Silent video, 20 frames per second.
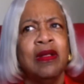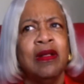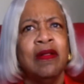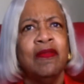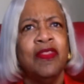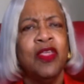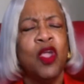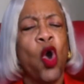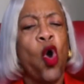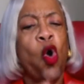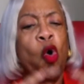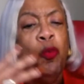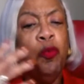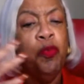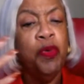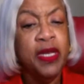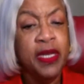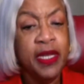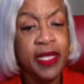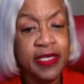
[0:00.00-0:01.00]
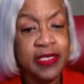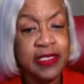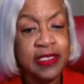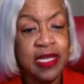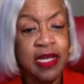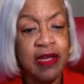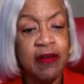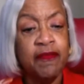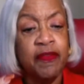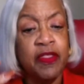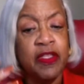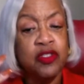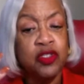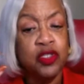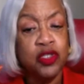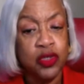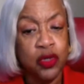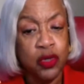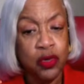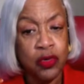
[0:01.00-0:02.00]
the openness of the
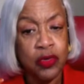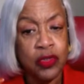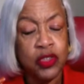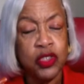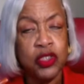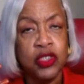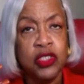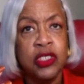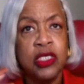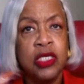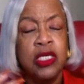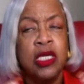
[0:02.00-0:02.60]
church